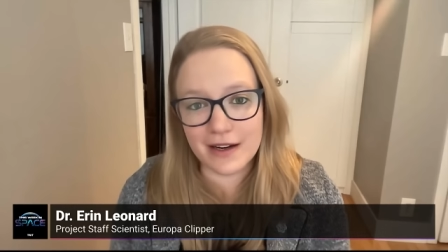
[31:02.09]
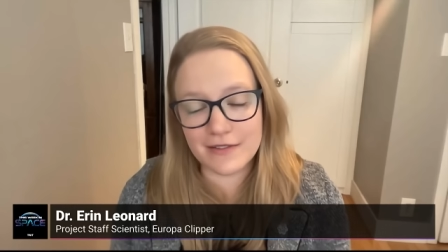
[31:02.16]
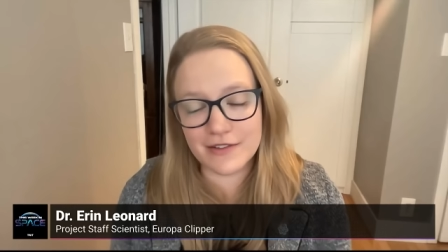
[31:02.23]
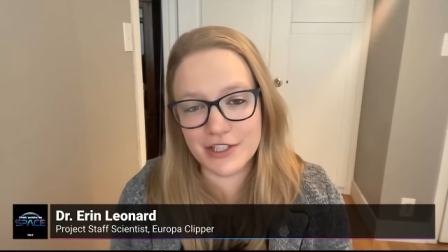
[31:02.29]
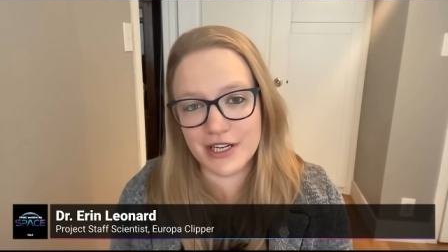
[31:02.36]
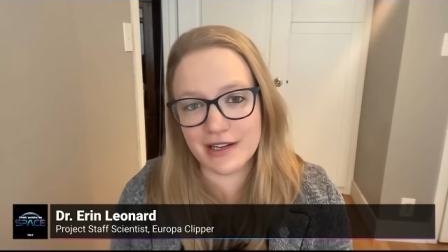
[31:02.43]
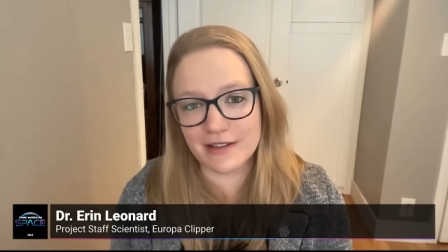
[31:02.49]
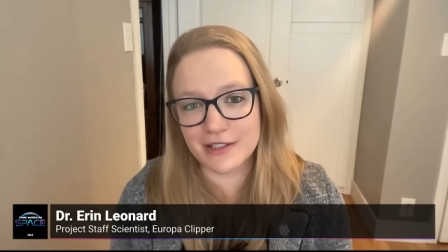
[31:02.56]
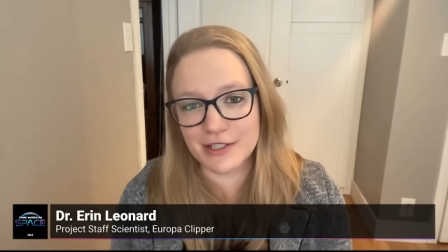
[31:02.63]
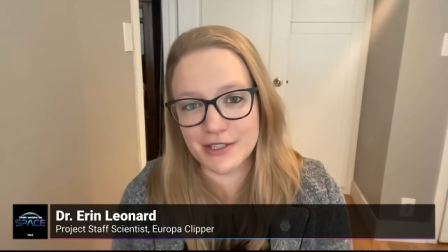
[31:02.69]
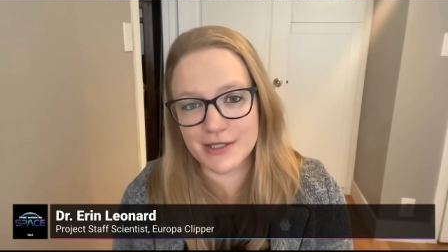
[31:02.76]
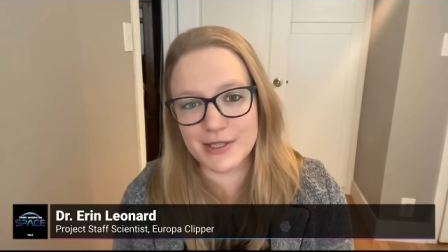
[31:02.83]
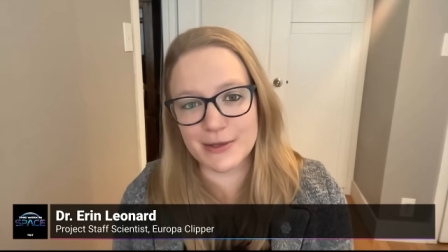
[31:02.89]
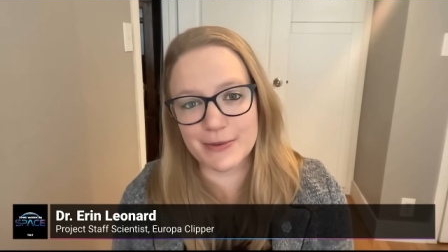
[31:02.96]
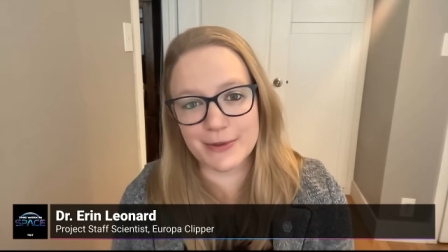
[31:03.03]
of
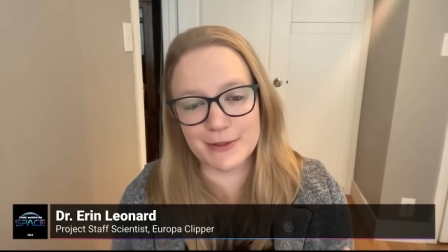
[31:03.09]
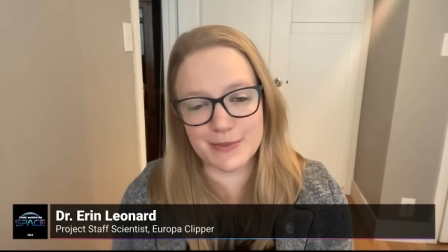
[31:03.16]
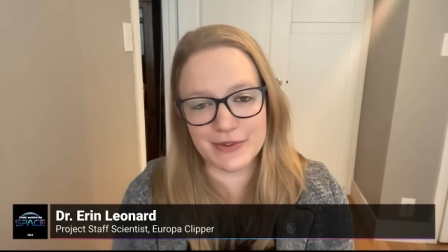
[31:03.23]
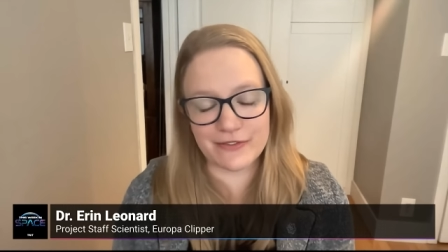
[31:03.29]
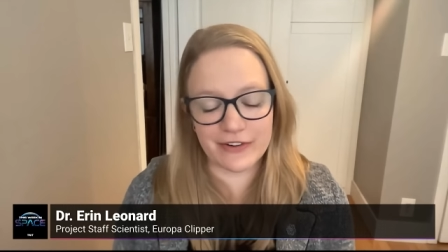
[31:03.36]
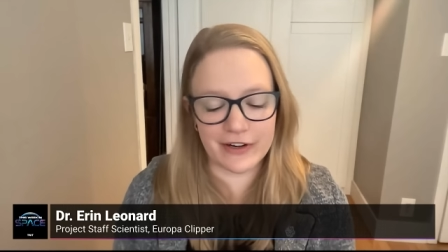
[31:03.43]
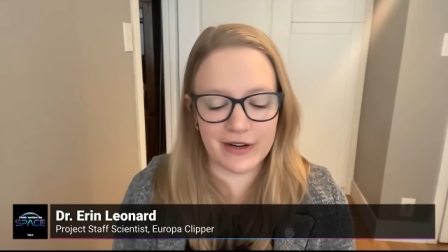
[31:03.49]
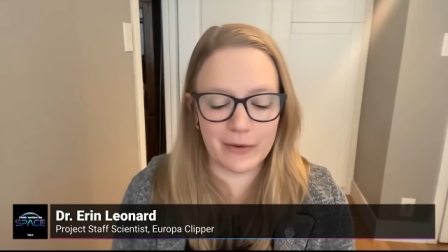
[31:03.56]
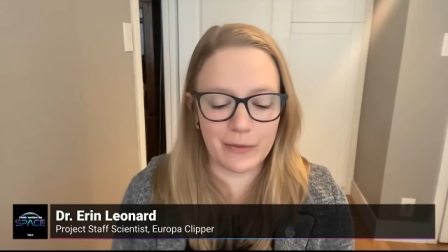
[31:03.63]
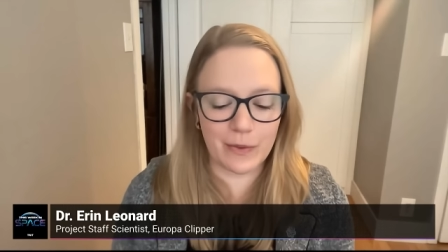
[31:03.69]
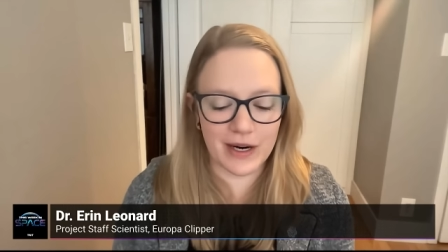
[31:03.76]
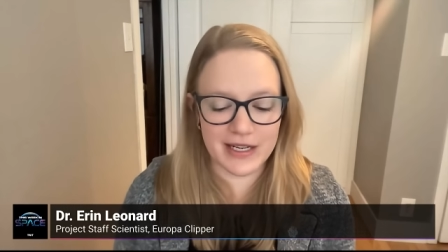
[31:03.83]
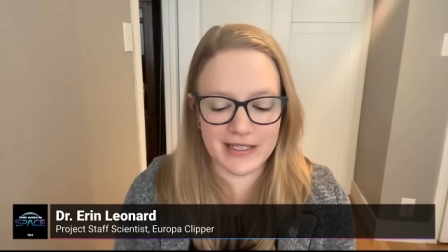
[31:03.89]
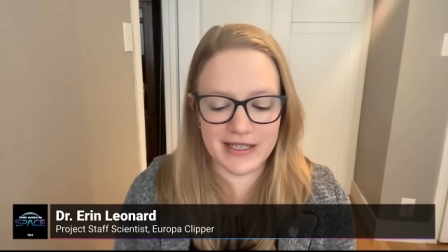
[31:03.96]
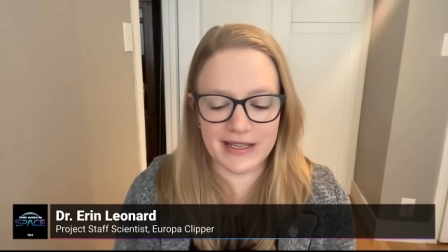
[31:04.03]
challenges. The road's been very
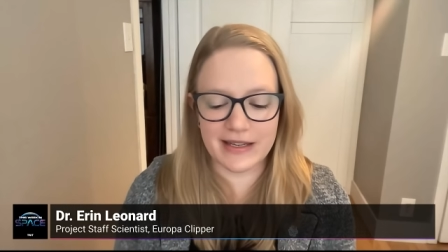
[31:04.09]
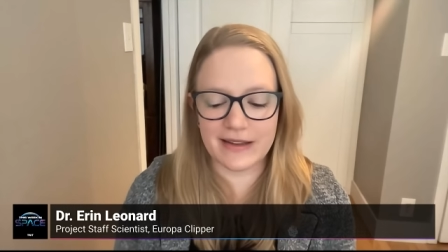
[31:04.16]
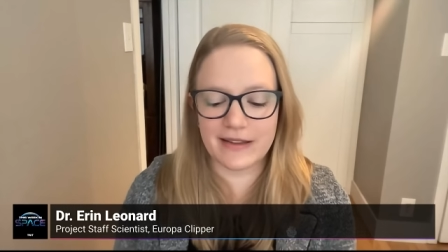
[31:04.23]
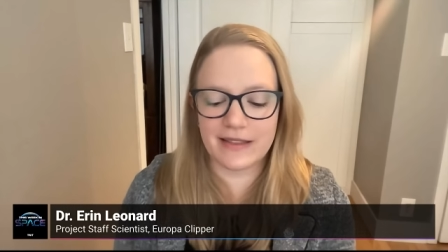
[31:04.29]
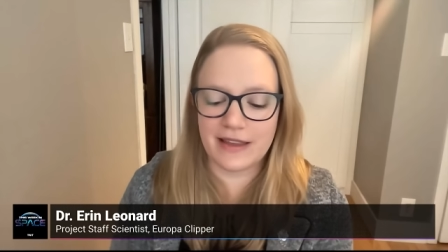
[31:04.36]
winding.